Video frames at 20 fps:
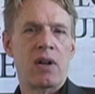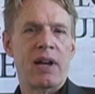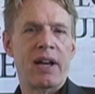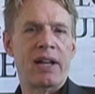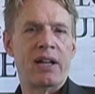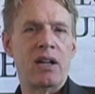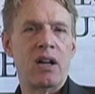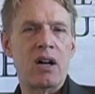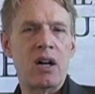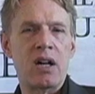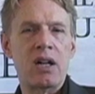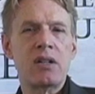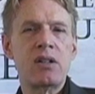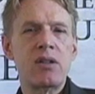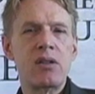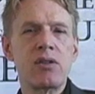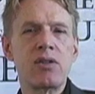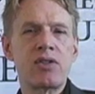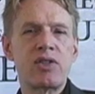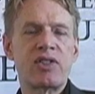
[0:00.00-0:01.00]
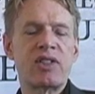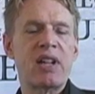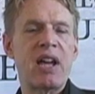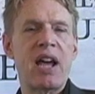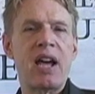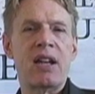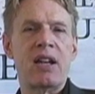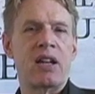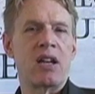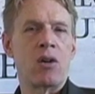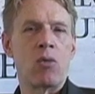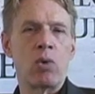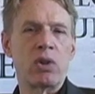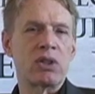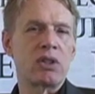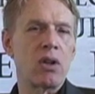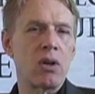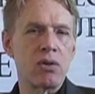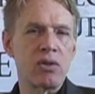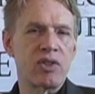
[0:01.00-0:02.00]
And understanding
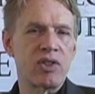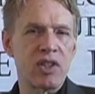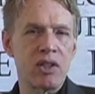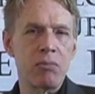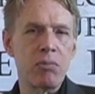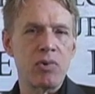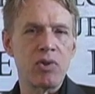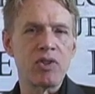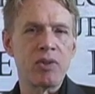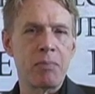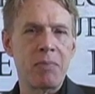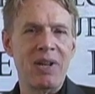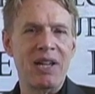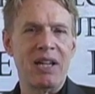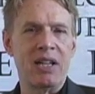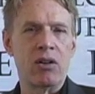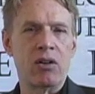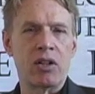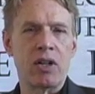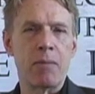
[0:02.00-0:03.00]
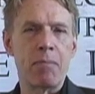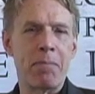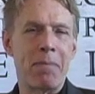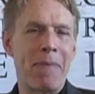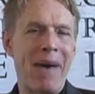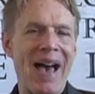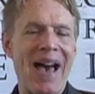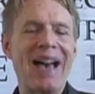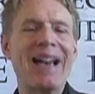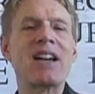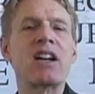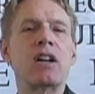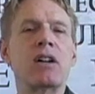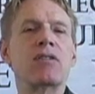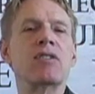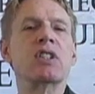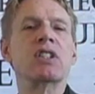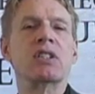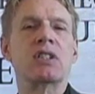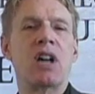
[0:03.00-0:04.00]
what those symbols mean on the back
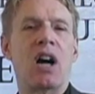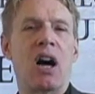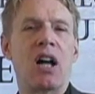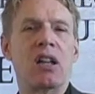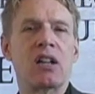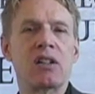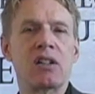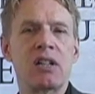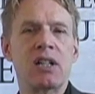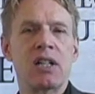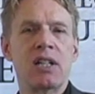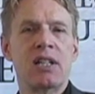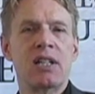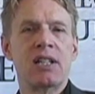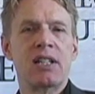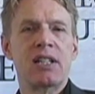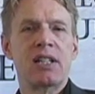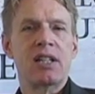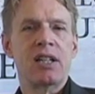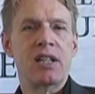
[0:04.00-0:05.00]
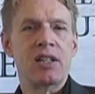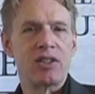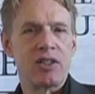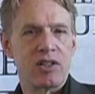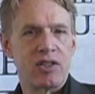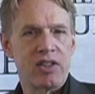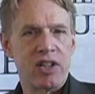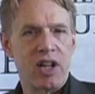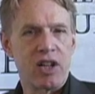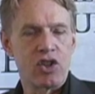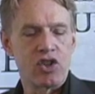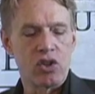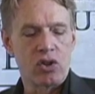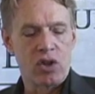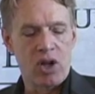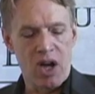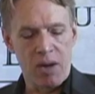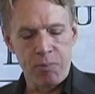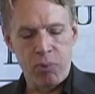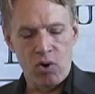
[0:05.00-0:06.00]
of the dollar is
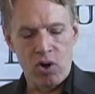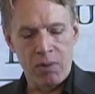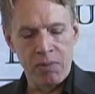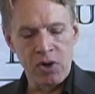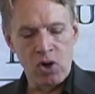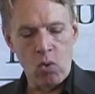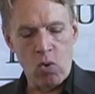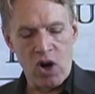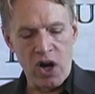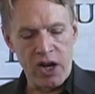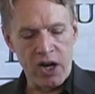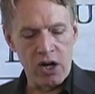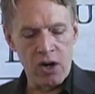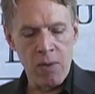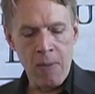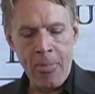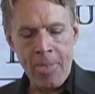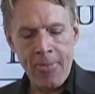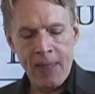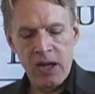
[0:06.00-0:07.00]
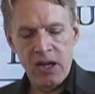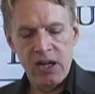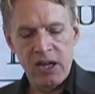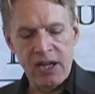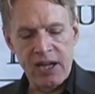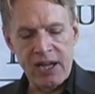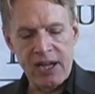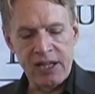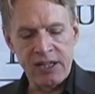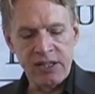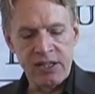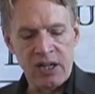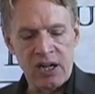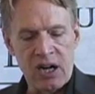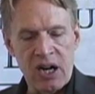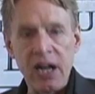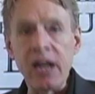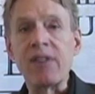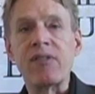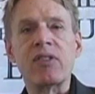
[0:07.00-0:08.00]
essential. I'm Paul McGuire, and
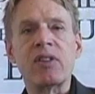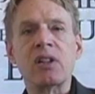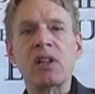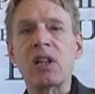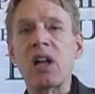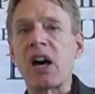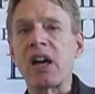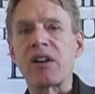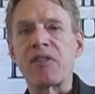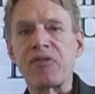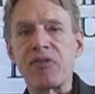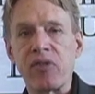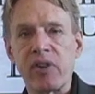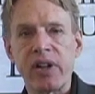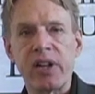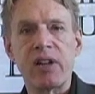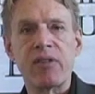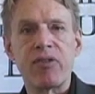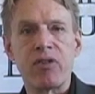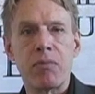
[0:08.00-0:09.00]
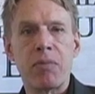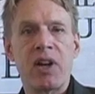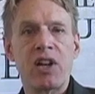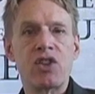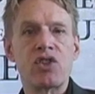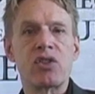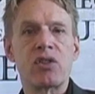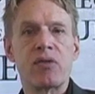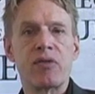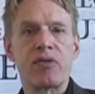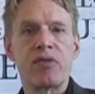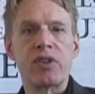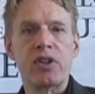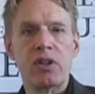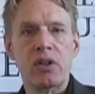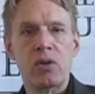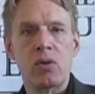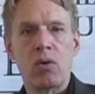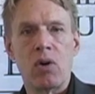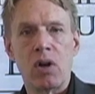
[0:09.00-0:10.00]
I have a lot of free information for
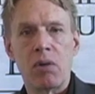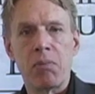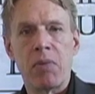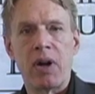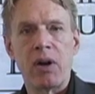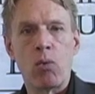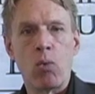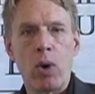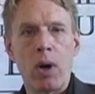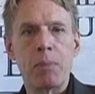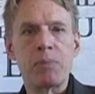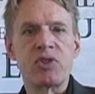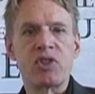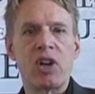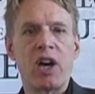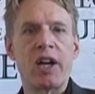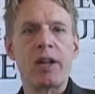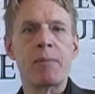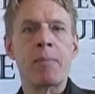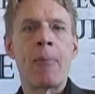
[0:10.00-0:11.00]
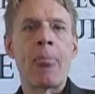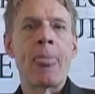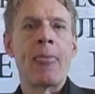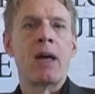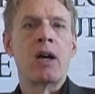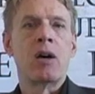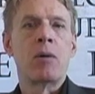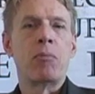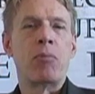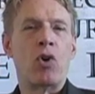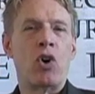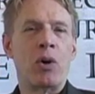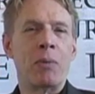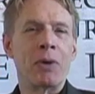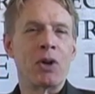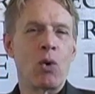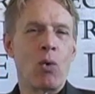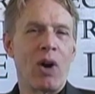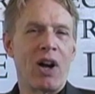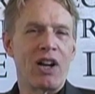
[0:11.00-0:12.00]
you on my website,
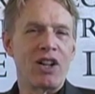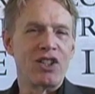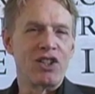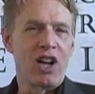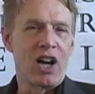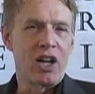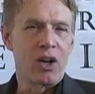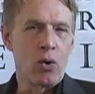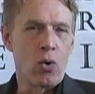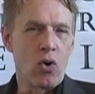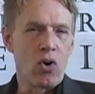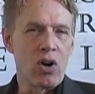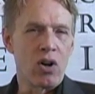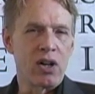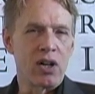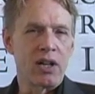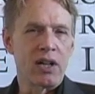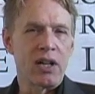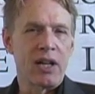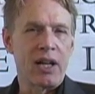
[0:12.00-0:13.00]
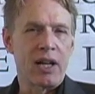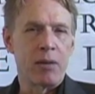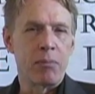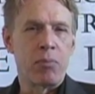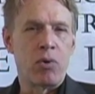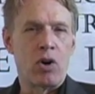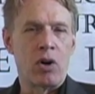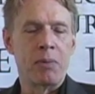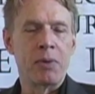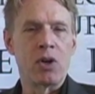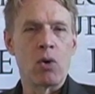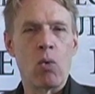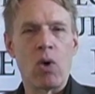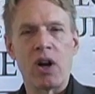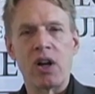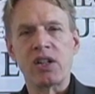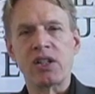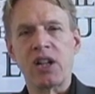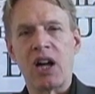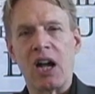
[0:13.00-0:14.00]
paulmcguire.org and
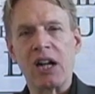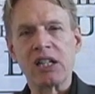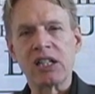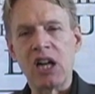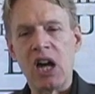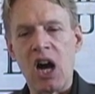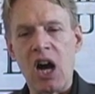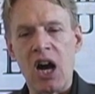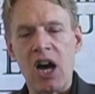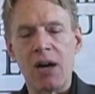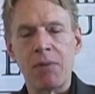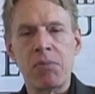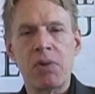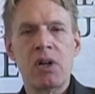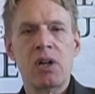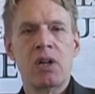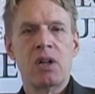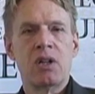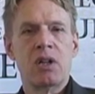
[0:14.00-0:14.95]
paulmcguire.com.